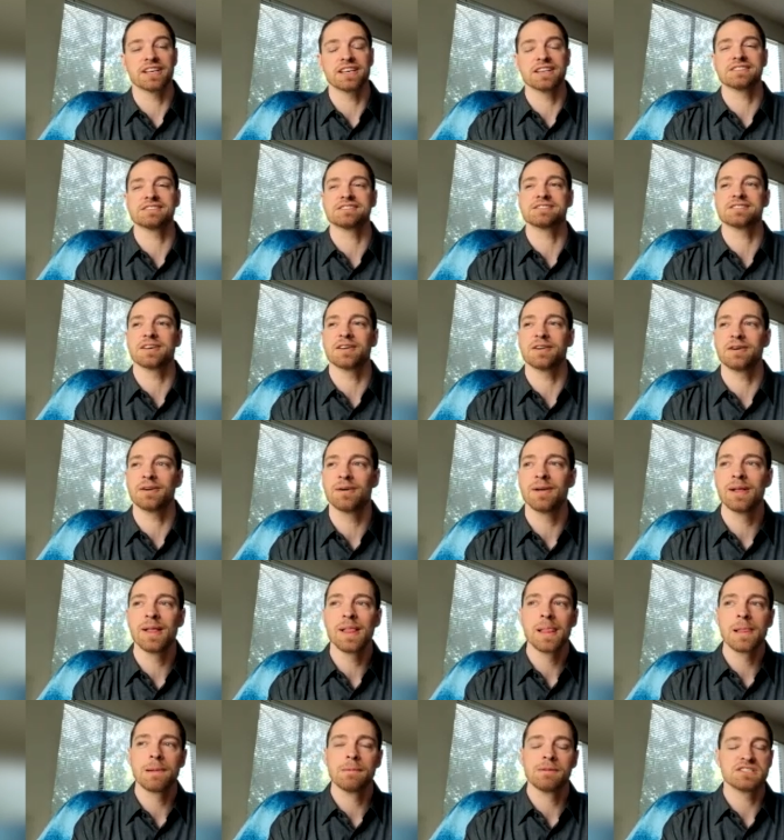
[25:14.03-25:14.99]
And so
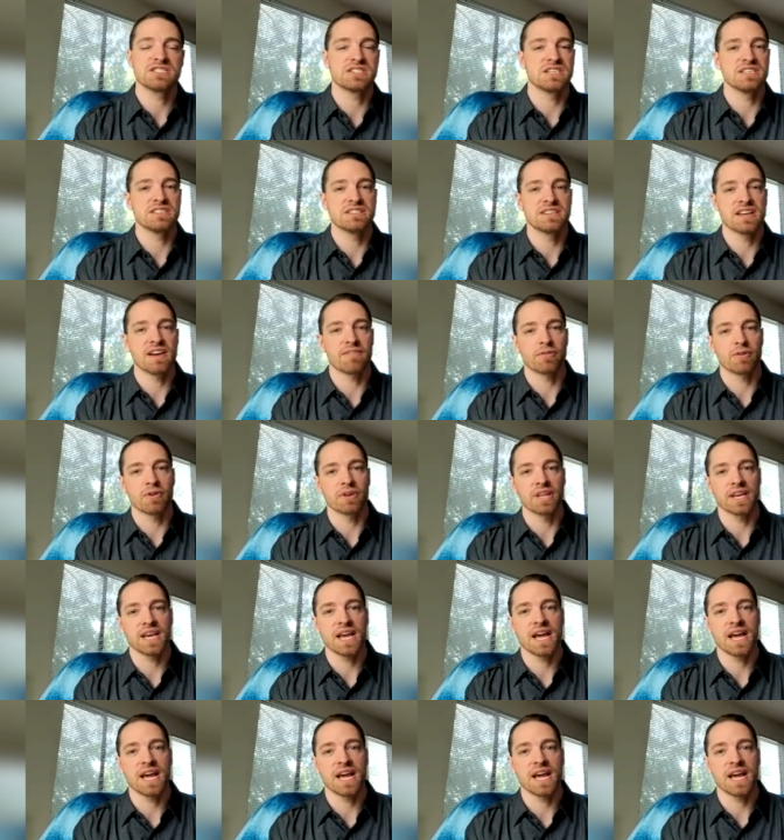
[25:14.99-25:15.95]
she never
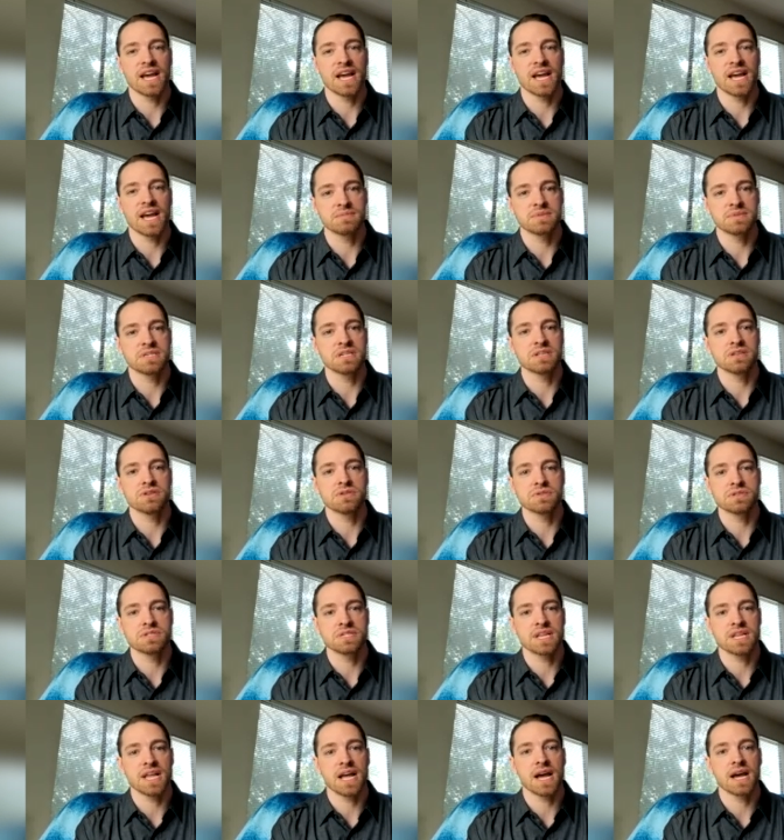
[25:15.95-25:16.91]
really had time to
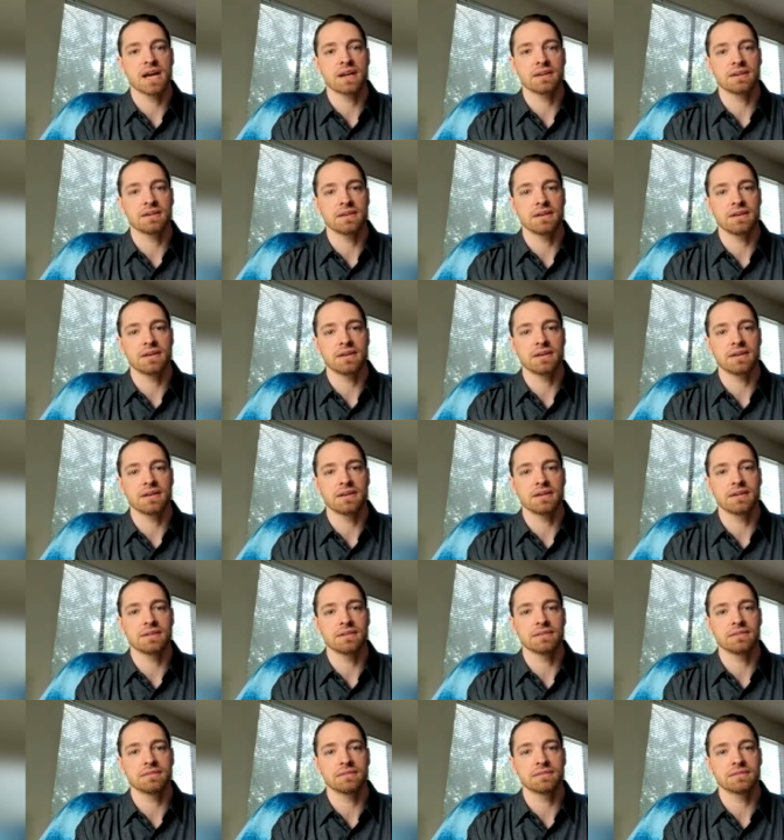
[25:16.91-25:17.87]
use that,
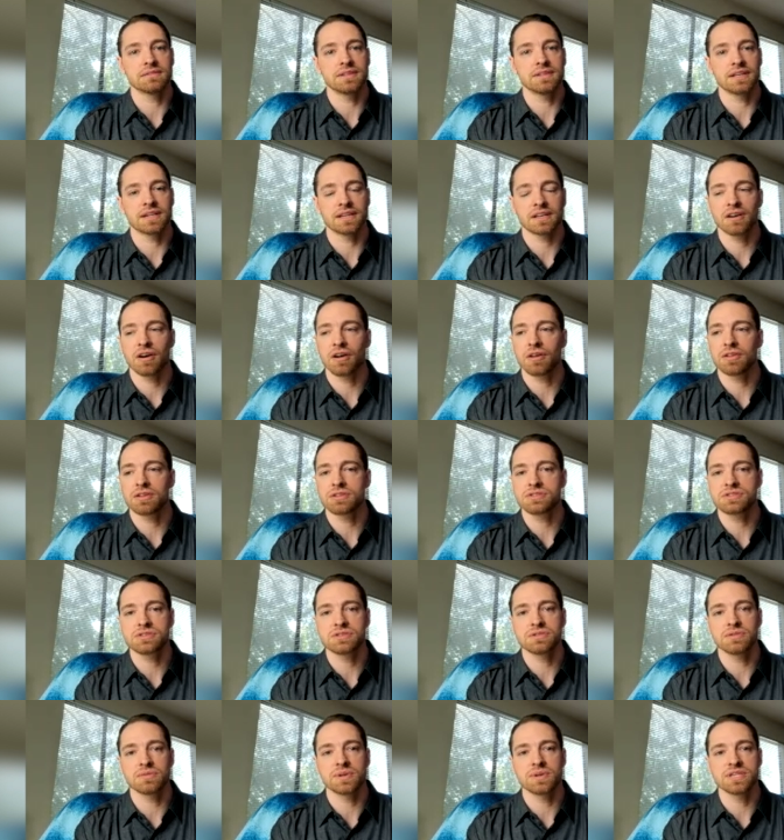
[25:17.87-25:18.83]
uh, that
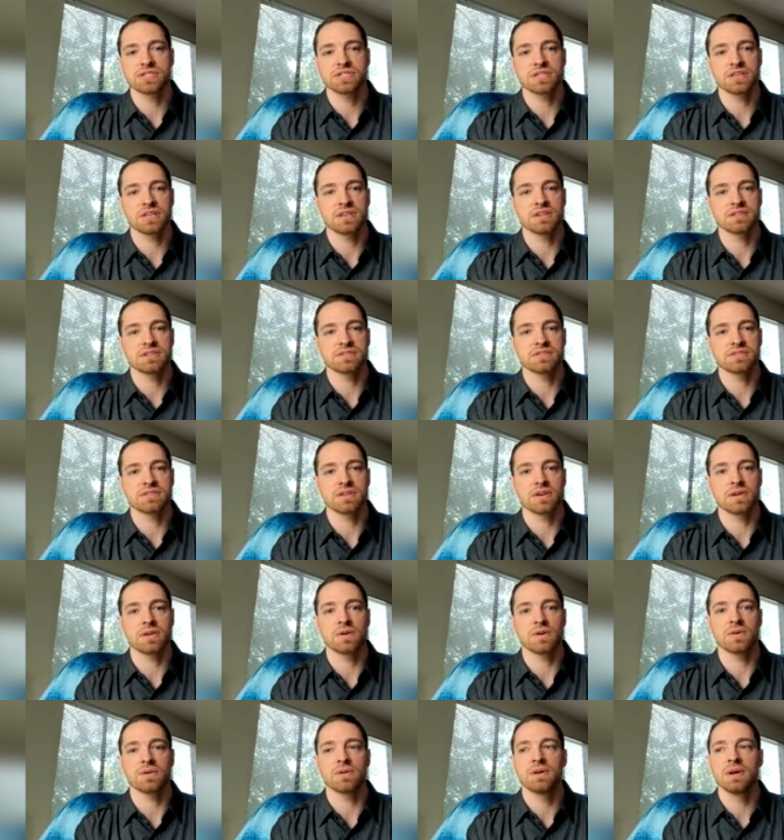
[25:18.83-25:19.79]
college tuition. And
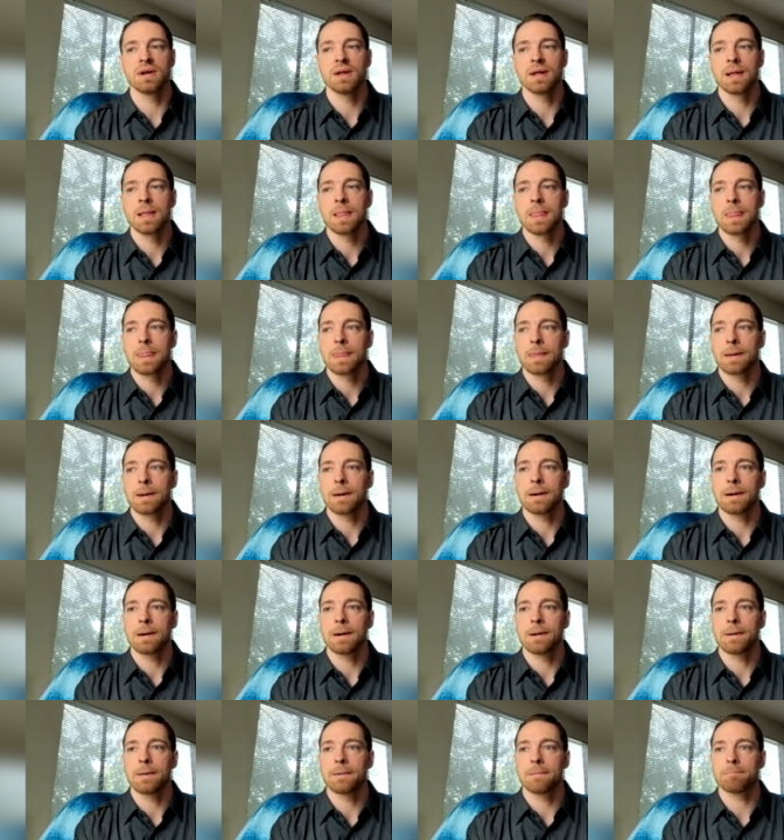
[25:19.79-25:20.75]
so
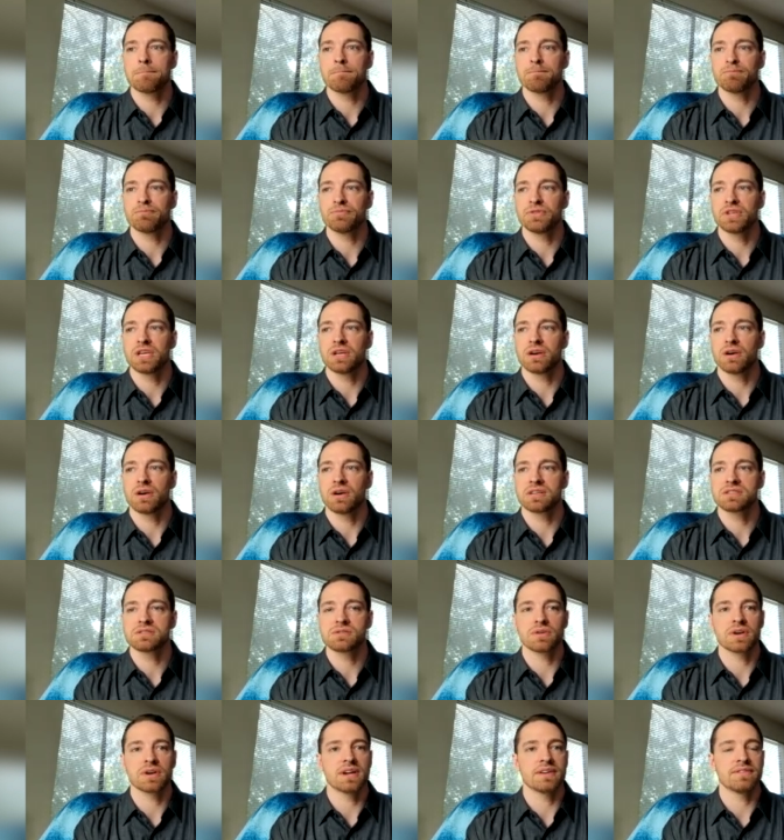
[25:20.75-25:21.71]
um, you know, I
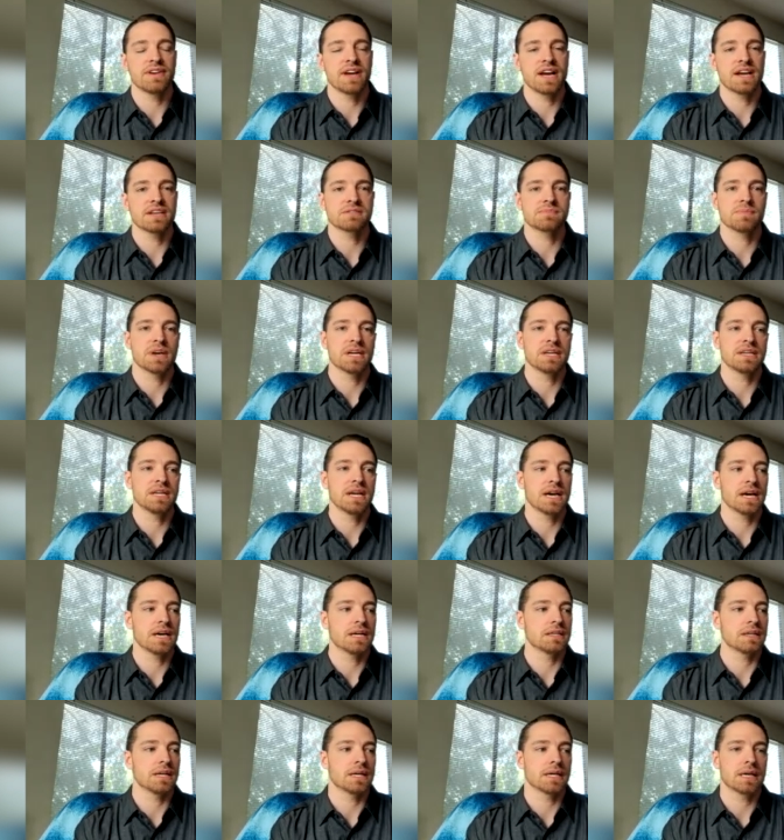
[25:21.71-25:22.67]
sort of have asked my
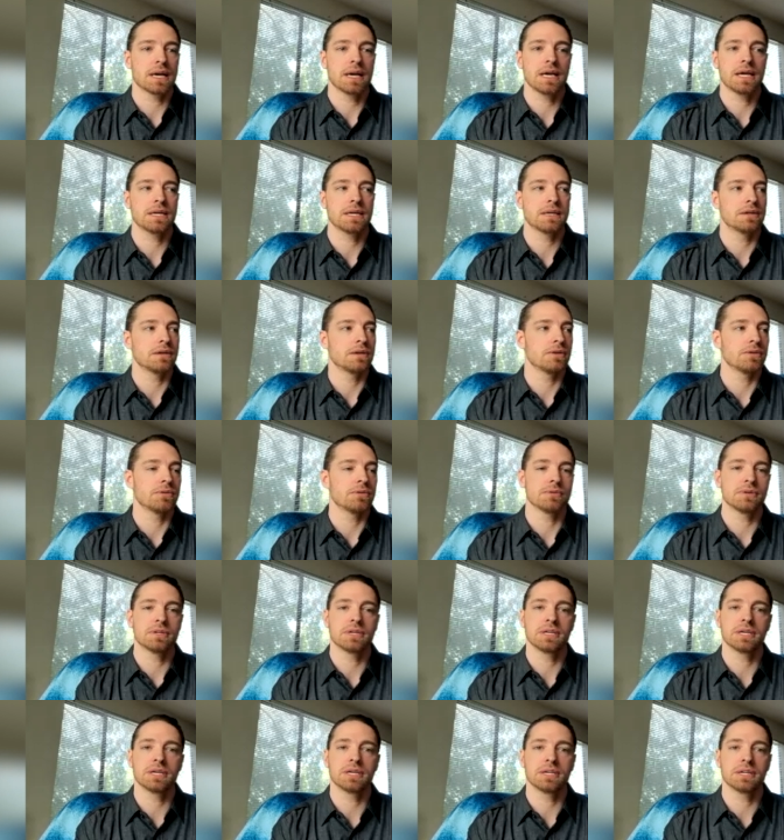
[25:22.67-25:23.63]
dad, like, hey, you know,
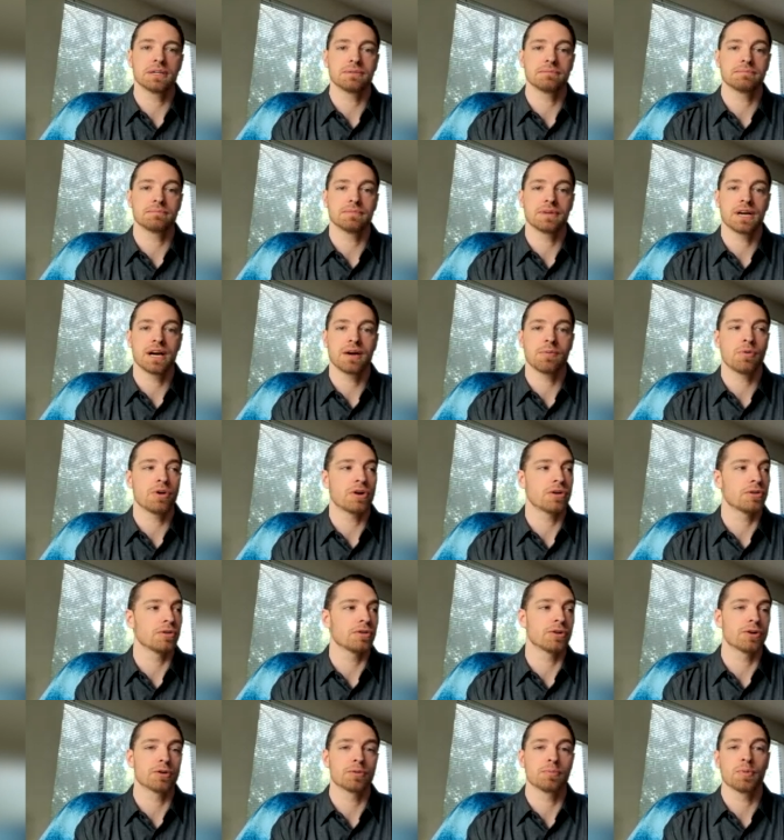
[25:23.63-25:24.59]
uh, I want
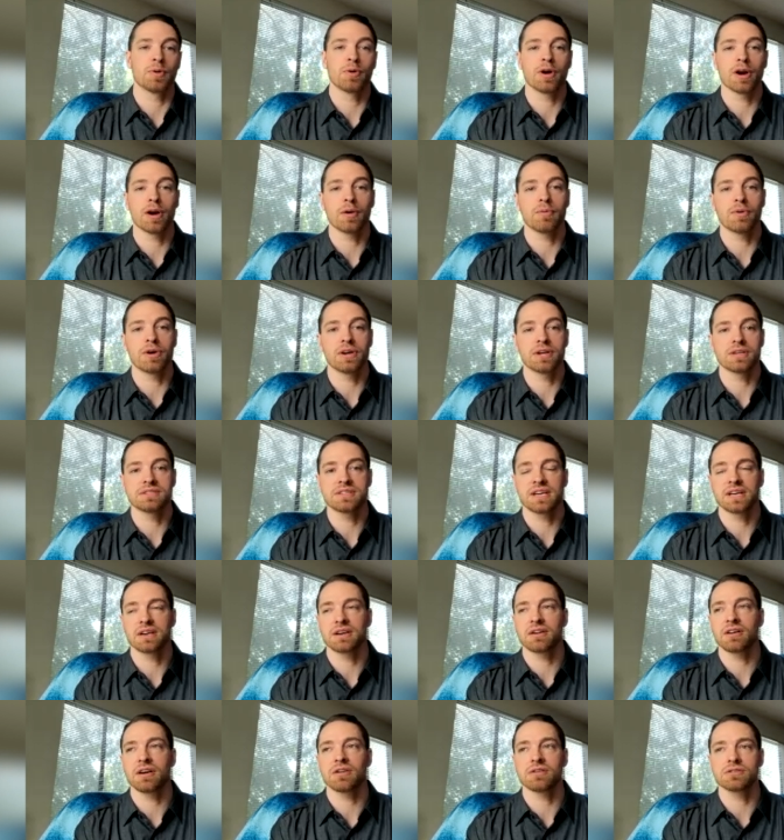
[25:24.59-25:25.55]
to learn more. I want to
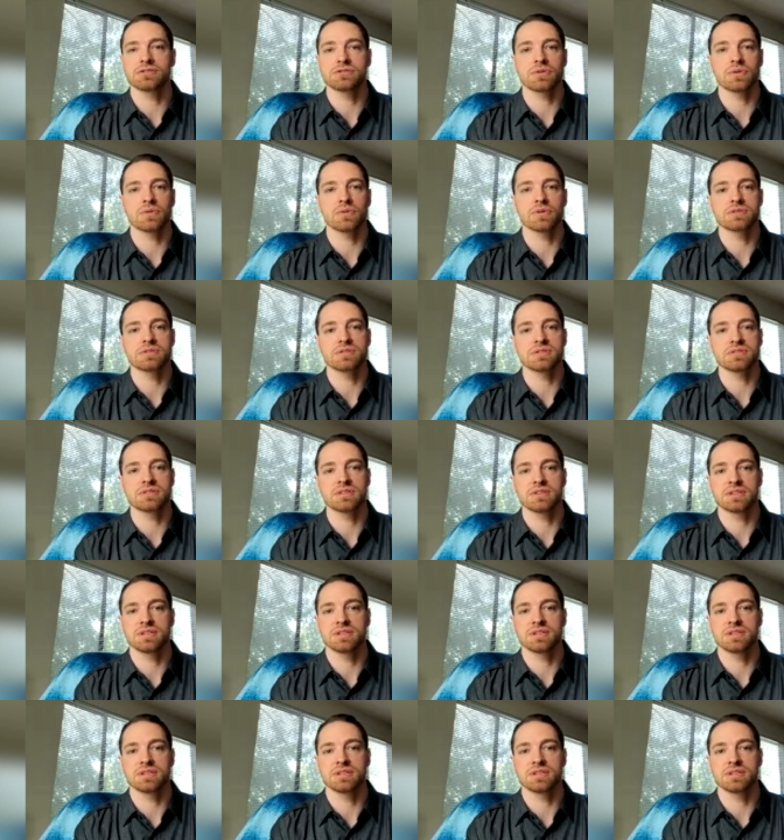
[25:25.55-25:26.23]
take college courses.